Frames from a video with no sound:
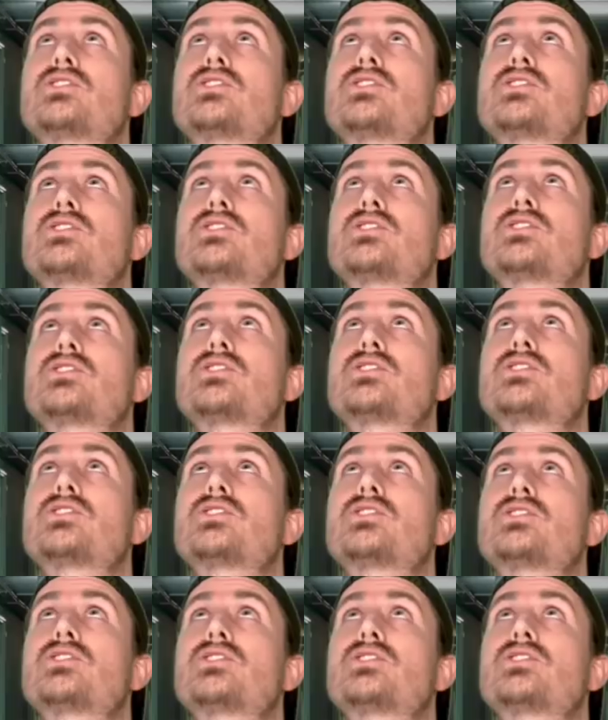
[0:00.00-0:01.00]

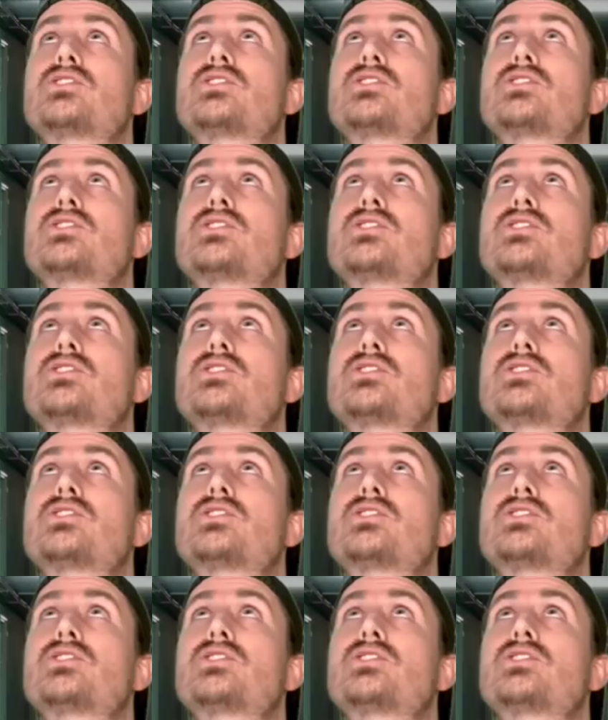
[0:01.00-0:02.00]

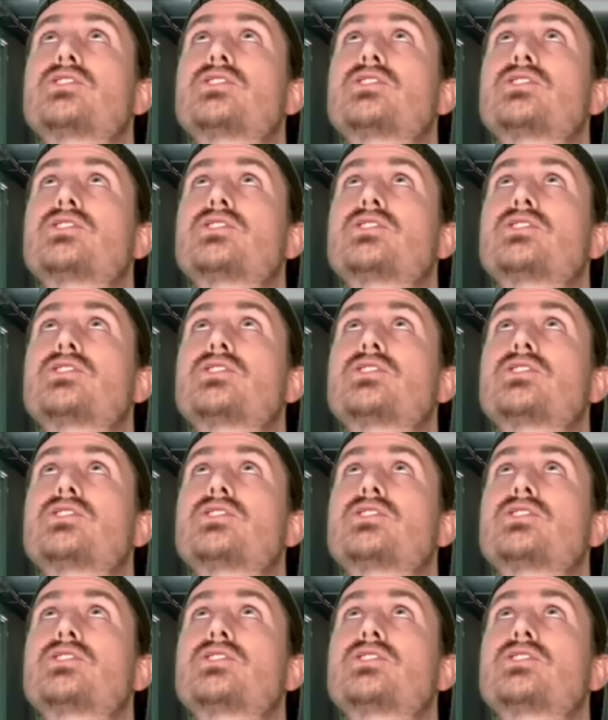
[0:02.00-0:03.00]

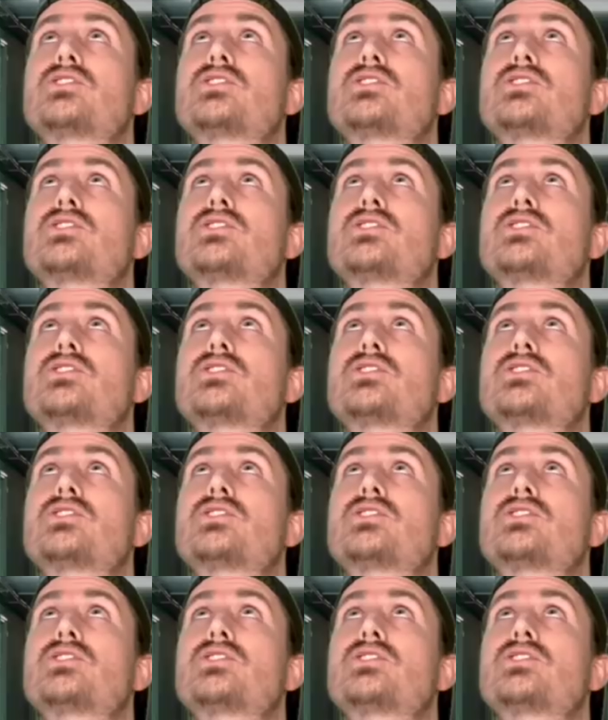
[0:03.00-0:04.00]

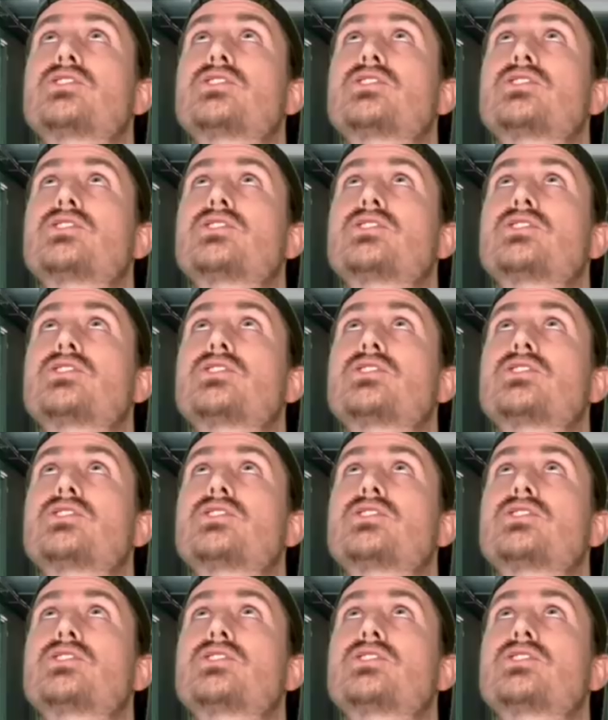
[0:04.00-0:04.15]
The person shown says nothing.